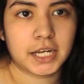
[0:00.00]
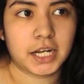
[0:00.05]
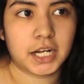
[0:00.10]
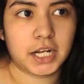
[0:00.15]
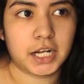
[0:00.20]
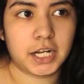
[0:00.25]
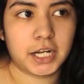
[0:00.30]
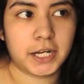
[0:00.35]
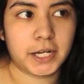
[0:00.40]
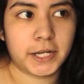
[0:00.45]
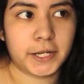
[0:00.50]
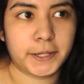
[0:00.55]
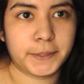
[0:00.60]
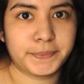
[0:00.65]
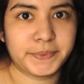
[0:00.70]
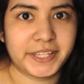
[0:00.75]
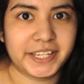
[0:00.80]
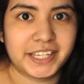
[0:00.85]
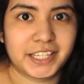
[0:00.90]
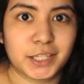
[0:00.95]

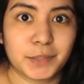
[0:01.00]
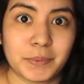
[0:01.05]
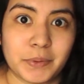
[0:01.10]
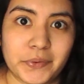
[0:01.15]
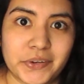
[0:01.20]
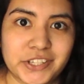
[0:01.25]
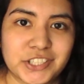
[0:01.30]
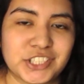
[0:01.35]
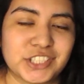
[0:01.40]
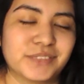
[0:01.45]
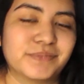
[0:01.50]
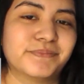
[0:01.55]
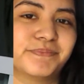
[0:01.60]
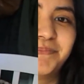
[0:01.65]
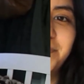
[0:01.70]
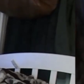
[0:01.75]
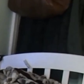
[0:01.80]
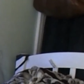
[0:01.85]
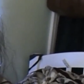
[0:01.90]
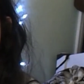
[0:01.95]
then keep on watching.
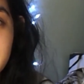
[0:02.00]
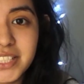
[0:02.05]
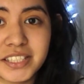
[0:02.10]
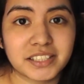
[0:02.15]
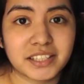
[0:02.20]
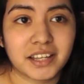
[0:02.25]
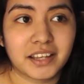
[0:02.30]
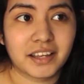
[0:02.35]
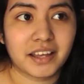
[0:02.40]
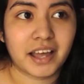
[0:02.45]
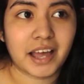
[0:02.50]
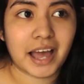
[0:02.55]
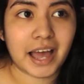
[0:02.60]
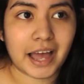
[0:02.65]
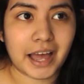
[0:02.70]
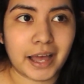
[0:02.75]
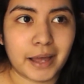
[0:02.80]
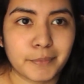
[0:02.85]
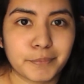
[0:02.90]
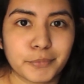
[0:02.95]
The first
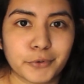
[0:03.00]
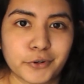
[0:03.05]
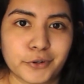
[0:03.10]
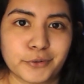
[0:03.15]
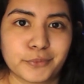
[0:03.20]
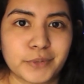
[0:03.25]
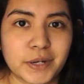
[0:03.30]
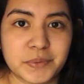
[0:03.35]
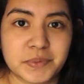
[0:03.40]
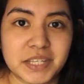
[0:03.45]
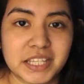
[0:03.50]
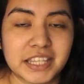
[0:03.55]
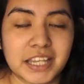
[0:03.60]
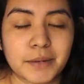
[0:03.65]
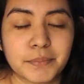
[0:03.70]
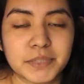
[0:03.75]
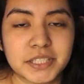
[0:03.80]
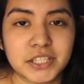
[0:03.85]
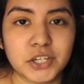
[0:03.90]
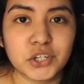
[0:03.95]
app or website that
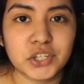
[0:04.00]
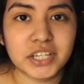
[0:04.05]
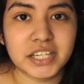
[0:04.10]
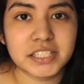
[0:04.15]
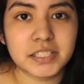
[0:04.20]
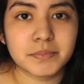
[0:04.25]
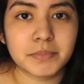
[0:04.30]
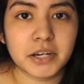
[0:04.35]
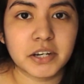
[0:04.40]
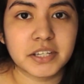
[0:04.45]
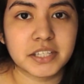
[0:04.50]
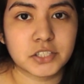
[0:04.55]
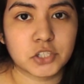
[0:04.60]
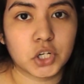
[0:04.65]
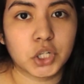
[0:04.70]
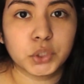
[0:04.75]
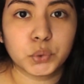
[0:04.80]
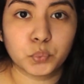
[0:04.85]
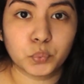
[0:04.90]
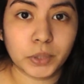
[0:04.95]
I'm going to tell you guys about is
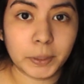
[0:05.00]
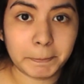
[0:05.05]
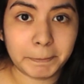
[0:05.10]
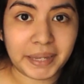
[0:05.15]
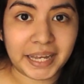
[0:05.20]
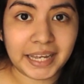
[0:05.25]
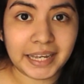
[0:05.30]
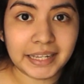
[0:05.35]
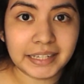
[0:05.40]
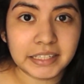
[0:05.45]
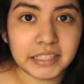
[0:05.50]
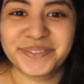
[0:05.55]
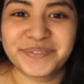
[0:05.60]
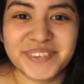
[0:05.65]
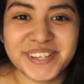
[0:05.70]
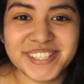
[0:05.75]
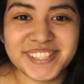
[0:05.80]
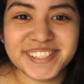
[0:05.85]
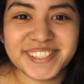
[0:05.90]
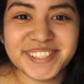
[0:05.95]
called Wattpad. So
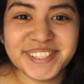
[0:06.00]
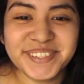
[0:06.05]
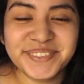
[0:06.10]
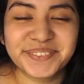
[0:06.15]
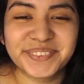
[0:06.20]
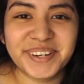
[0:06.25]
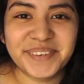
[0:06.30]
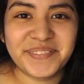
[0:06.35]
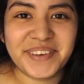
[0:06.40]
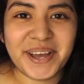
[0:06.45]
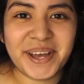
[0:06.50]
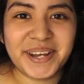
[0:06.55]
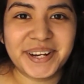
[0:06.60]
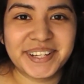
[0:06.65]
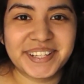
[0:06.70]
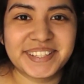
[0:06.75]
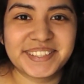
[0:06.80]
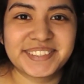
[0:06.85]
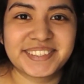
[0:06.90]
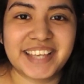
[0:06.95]
basically
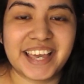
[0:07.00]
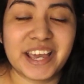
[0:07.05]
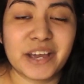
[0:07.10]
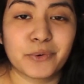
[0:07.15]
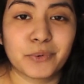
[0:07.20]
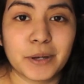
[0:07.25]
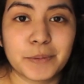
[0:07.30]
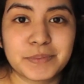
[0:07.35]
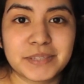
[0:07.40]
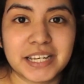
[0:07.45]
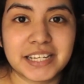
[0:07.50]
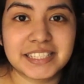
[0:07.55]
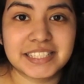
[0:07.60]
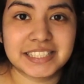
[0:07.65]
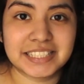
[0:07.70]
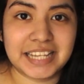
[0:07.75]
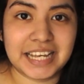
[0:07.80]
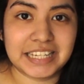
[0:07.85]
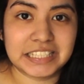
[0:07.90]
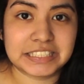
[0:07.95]
Wattpad is a website
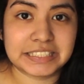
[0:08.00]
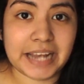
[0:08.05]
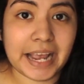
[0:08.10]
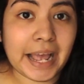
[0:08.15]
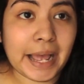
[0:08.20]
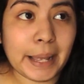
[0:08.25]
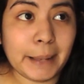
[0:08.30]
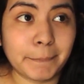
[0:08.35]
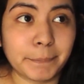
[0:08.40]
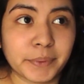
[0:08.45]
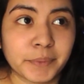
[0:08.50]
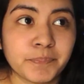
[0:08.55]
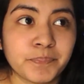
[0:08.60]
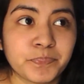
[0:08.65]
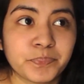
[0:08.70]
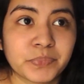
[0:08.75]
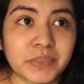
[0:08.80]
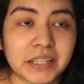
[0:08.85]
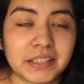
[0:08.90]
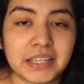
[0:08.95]
slash app
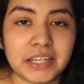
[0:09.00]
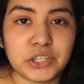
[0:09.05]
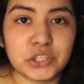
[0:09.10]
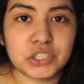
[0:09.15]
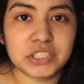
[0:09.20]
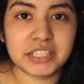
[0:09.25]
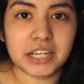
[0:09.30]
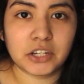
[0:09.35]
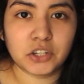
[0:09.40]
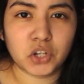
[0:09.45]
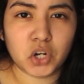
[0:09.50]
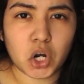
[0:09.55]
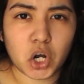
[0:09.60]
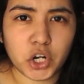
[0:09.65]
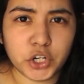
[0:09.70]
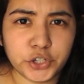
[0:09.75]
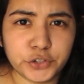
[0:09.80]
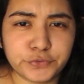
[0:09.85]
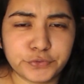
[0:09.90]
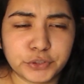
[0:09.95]
that you could download
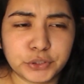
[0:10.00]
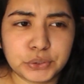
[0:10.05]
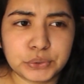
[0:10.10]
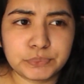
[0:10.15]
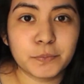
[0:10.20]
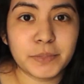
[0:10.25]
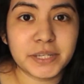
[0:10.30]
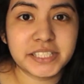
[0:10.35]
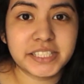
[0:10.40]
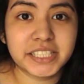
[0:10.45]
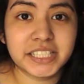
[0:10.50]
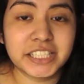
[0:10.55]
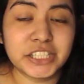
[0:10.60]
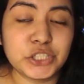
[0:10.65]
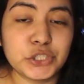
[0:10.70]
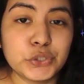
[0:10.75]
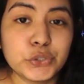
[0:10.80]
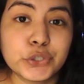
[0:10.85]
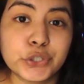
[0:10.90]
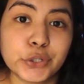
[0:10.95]
on your phone. Basically
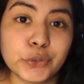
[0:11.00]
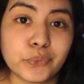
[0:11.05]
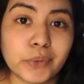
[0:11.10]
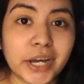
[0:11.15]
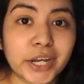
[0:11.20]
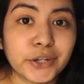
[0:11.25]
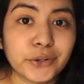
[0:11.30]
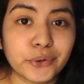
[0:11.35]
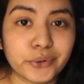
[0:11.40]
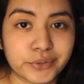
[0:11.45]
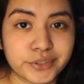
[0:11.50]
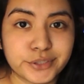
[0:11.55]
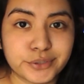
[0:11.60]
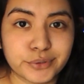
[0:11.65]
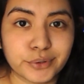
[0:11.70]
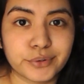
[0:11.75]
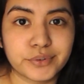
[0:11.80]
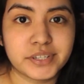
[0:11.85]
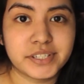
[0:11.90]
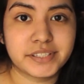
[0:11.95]
you could write your own
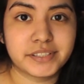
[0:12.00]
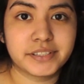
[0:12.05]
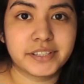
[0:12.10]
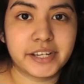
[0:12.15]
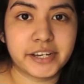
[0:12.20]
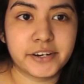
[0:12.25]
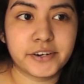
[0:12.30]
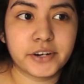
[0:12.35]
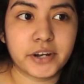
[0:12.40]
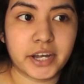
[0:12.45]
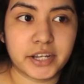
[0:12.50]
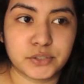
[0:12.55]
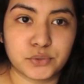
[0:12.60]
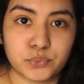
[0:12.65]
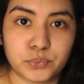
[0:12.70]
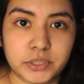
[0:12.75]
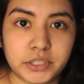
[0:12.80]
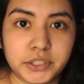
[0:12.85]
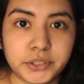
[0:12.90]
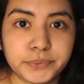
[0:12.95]
stories there
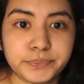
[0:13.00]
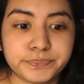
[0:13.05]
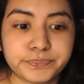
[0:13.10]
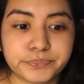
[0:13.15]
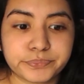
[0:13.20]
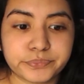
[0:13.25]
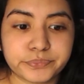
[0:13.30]
as well,